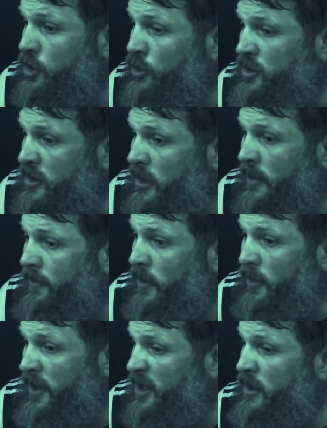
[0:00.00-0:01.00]
Joe Silva
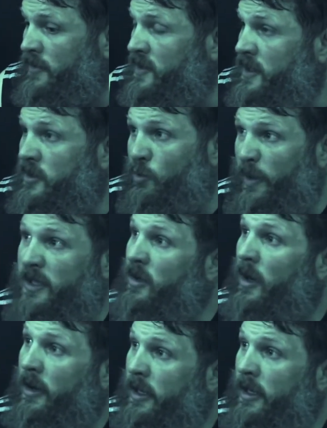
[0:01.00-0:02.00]
or the UFC is
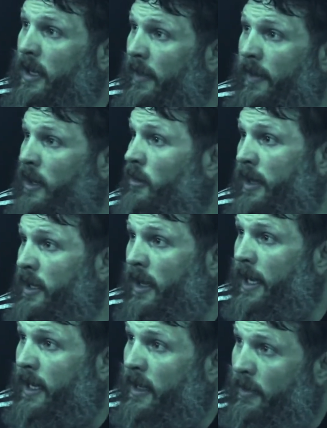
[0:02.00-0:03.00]
retarded and they don't get
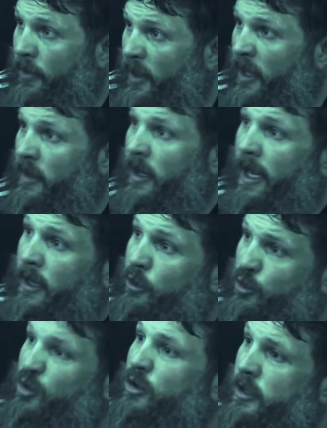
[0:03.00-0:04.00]
like a thing of like
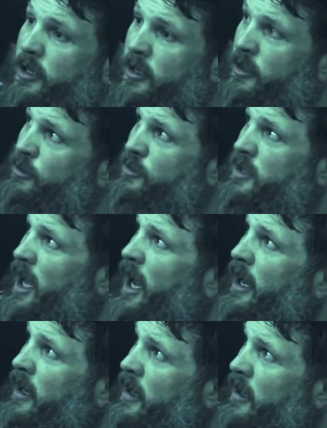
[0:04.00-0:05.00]
who's cleared and who's
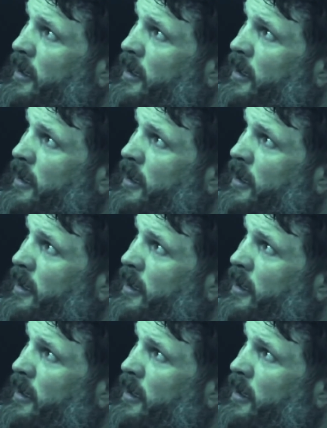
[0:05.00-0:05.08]
not.